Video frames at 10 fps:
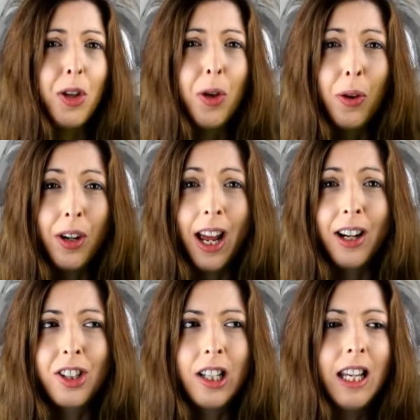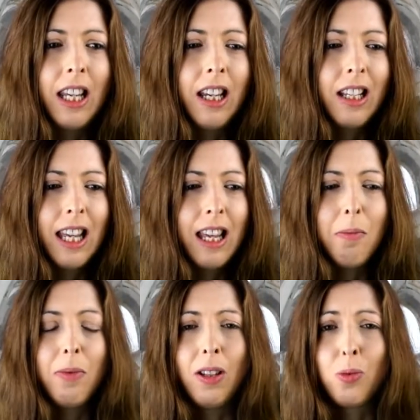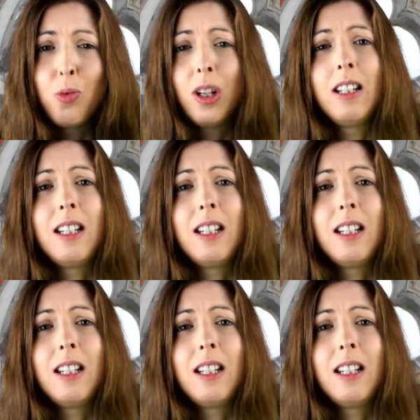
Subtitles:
You could actually keep these really